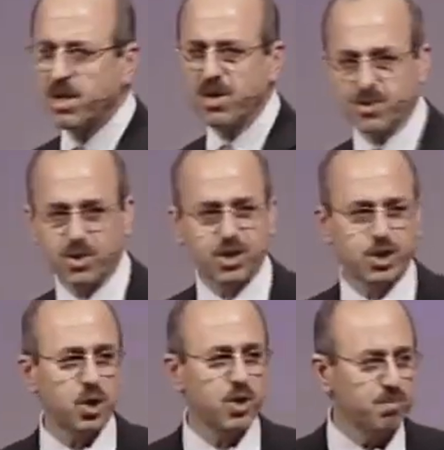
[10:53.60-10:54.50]
also is
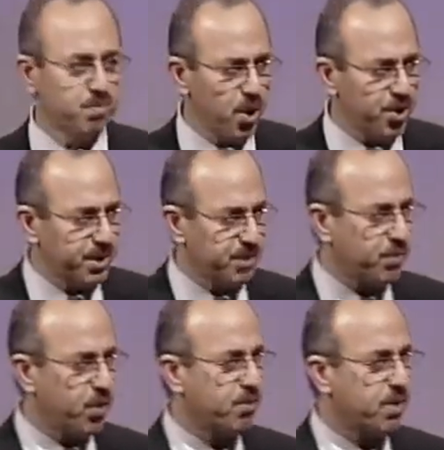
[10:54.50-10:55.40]
so important
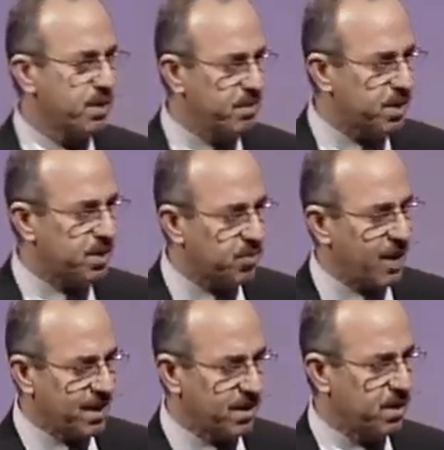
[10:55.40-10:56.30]
for committed
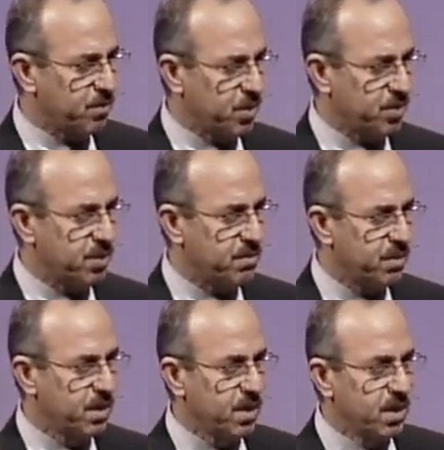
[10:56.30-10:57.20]
radical Muslim.
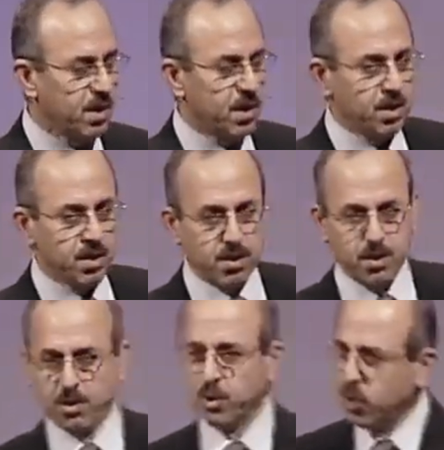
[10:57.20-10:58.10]

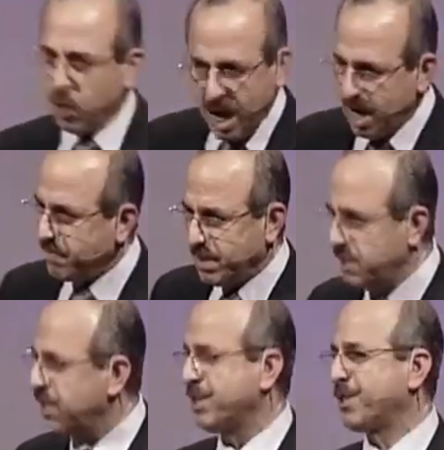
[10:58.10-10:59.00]
You have
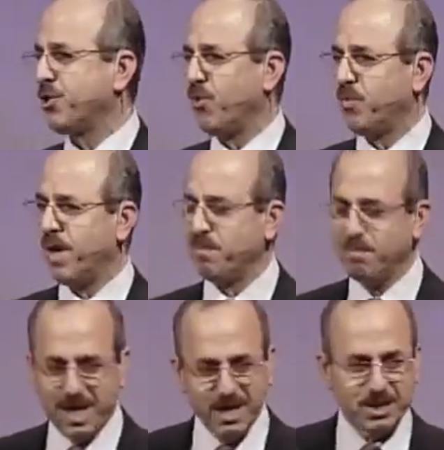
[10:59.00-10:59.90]
heard so far
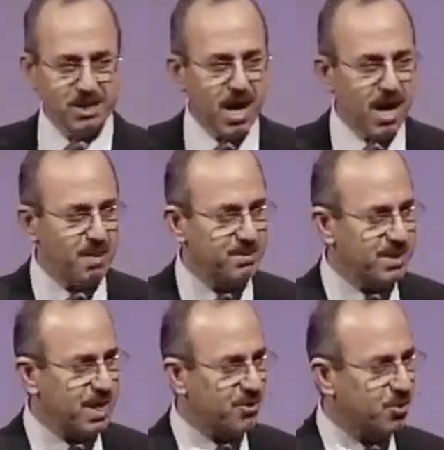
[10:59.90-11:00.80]
many times
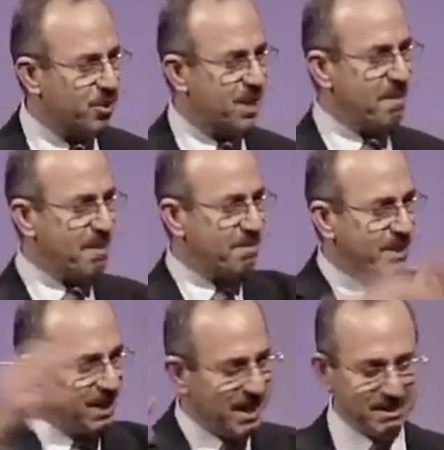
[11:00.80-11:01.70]
that Osama bin
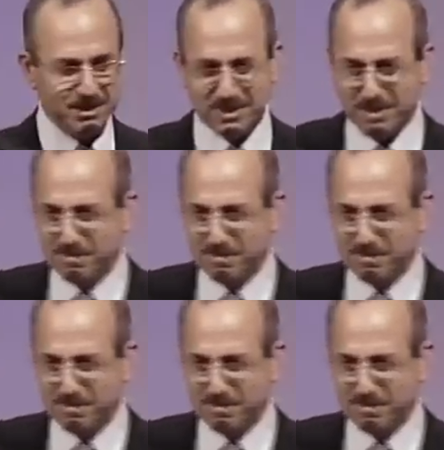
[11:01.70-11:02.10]
Laden is in